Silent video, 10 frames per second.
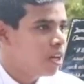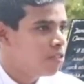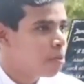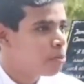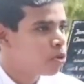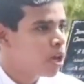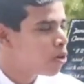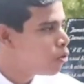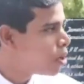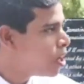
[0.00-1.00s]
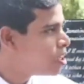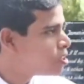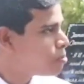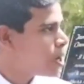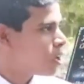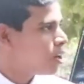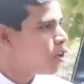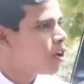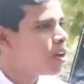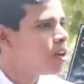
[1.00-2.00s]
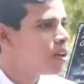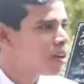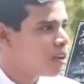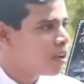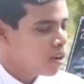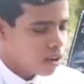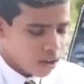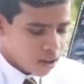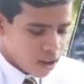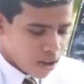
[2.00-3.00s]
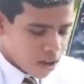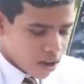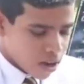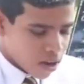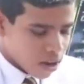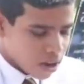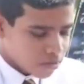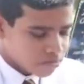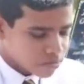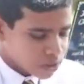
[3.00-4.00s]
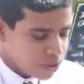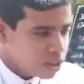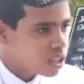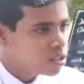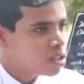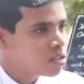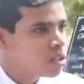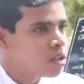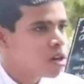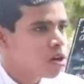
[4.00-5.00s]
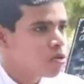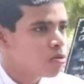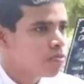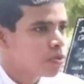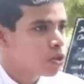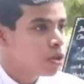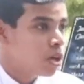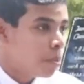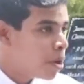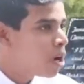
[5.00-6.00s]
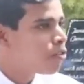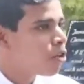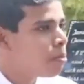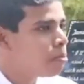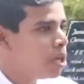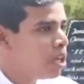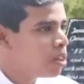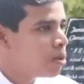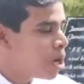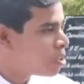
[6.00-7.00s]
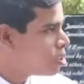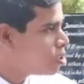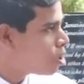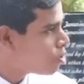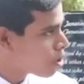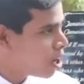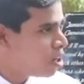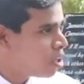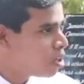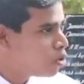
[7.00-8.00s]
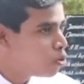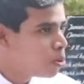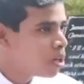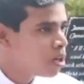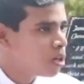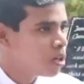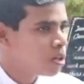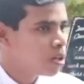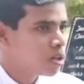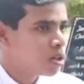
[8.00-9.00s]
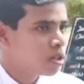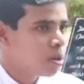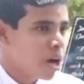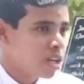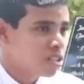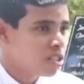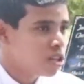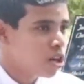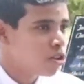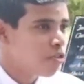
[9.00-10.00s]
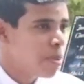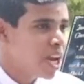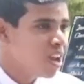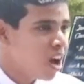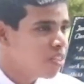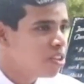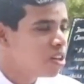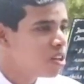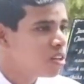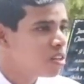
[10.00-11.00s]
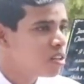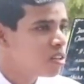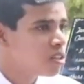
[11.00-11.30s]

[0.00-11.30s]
live up to their glory days back in your day. With that said, sir, now, apart from being the master in charge of cadetting, you were the master in charge of many other